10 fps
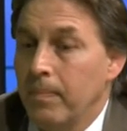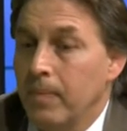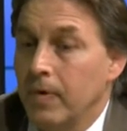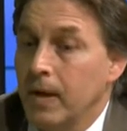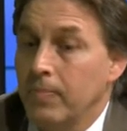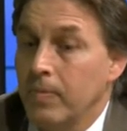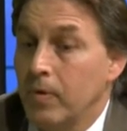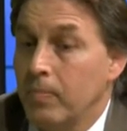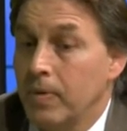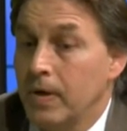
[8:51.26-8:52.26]
kept them
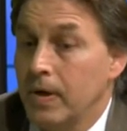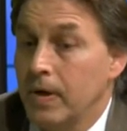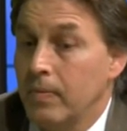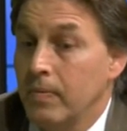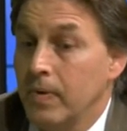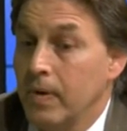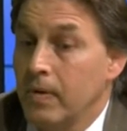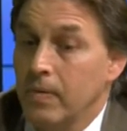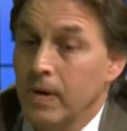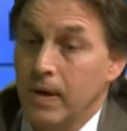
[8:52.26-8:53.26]
open, and then
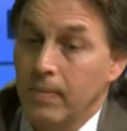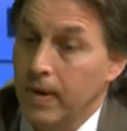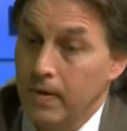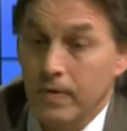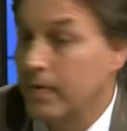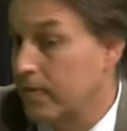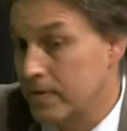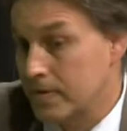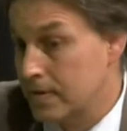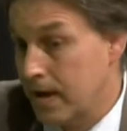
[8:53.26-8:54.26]
when it came down to
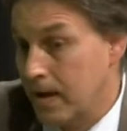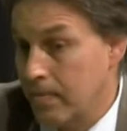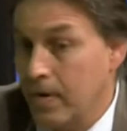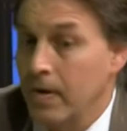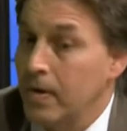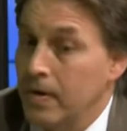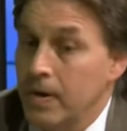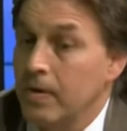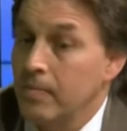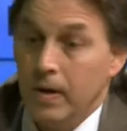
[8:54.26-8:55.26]
decision time,
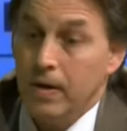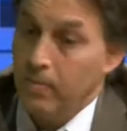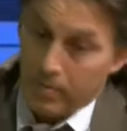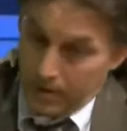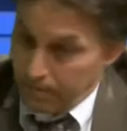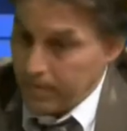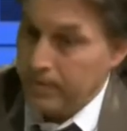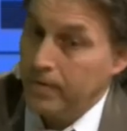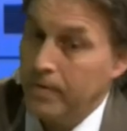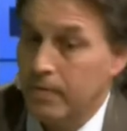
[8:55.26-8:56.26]
he
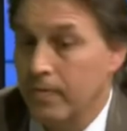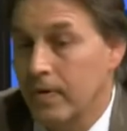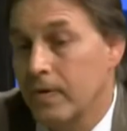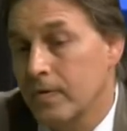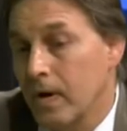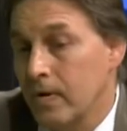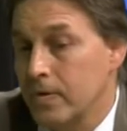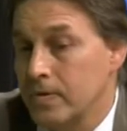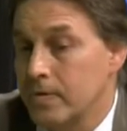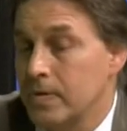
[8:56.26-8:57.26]
visited some various
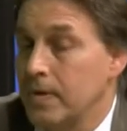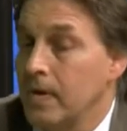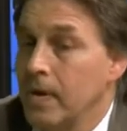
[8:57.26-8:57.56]
colleges, and